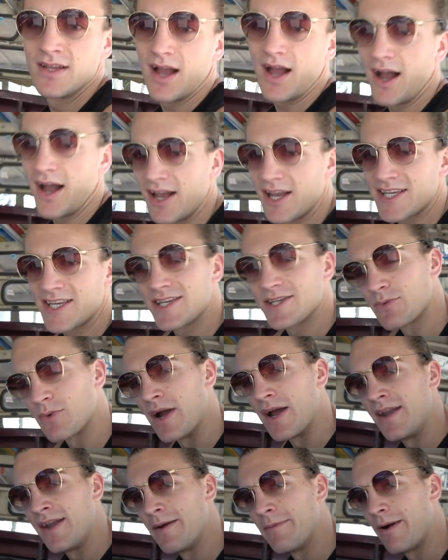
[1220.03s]
asses
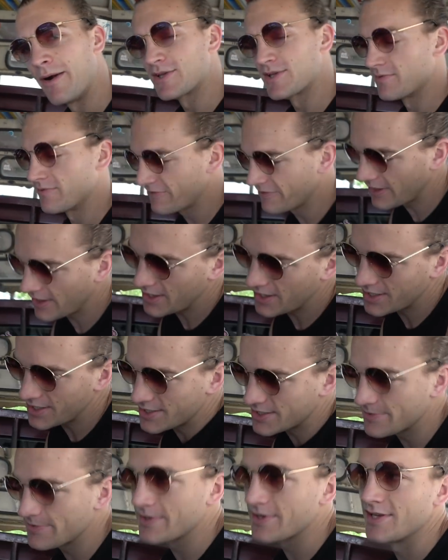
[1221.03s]
went about some
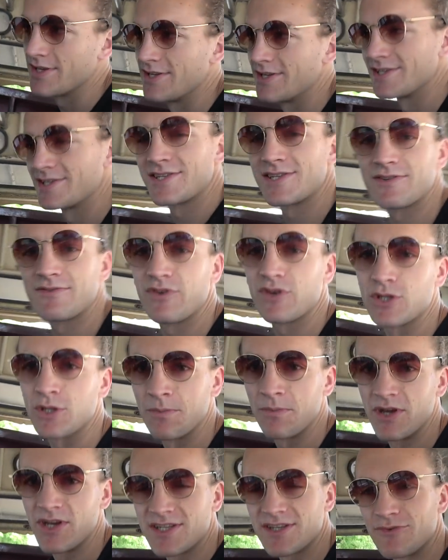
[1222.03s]
flights because for
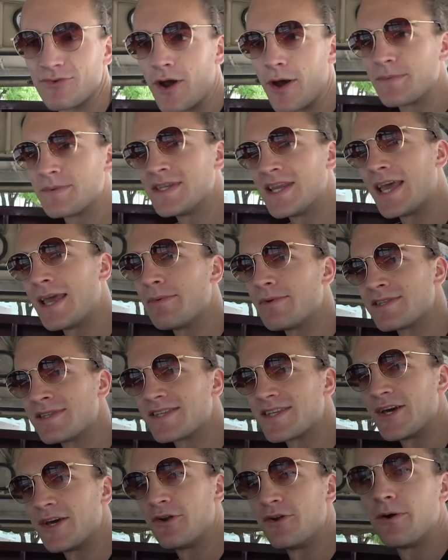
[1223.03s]
some reason Rob's name
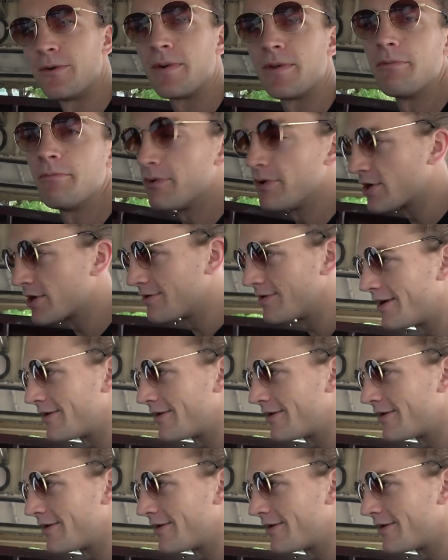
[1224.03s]
isn't turning up on the booking